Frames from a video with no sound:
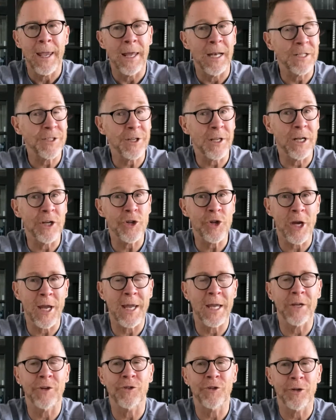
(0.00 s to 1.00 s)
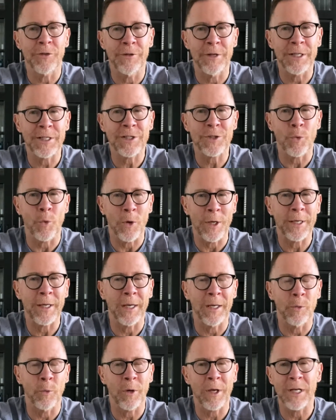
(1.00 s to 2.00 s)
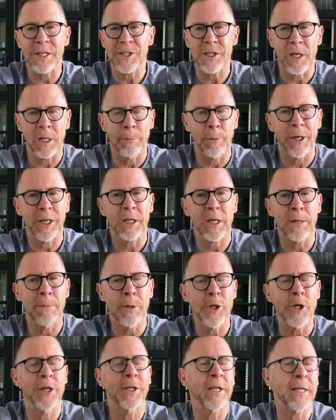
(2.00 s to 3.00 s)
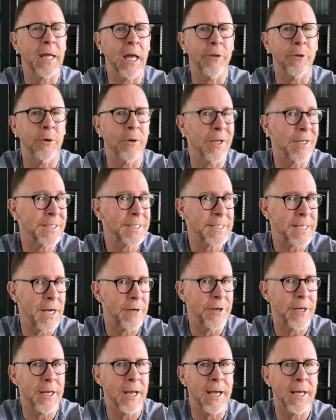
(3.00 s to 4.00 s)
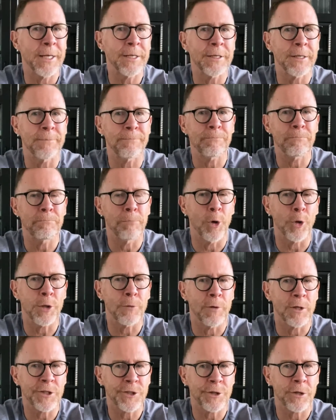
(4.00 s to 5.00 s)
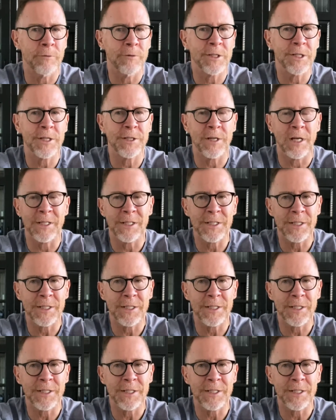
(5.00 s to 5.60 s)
and it's going to change this weekend. We're going to celebrate communion together on Saturday night and both of our services on